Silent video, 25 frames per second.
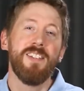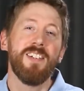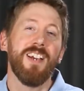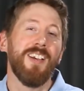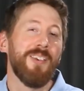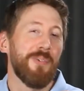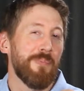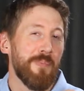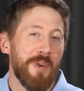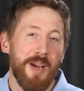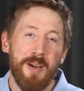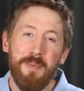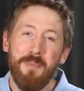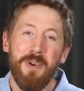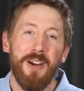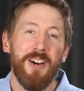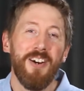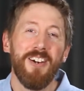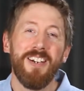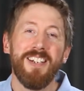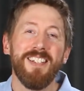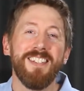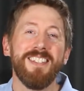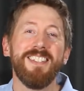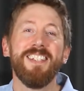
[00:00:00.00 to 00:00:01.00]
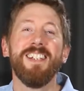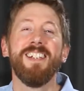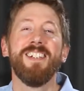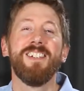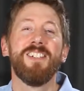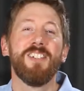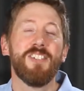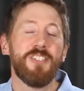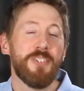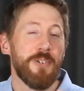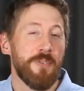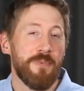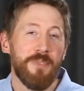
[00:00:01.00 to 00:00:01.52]
as my American teacher
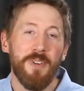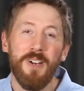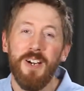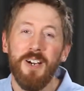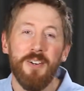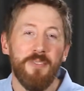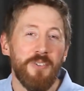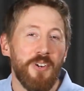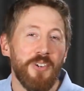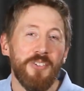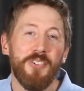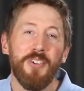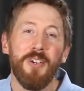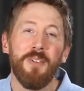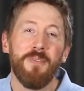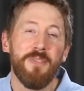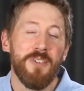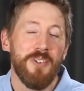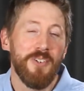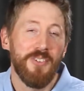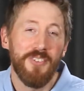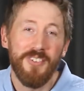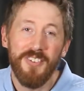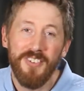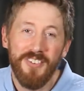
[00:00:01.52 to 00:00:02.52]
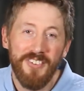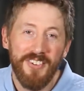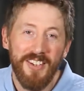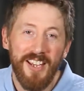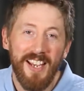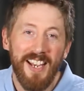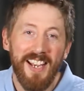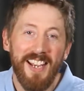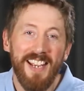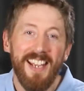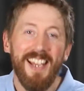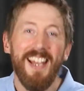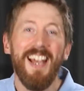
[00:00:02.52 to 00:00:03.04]
Sophia Rossoff used to
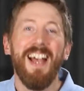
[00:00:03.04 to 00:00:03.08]
say,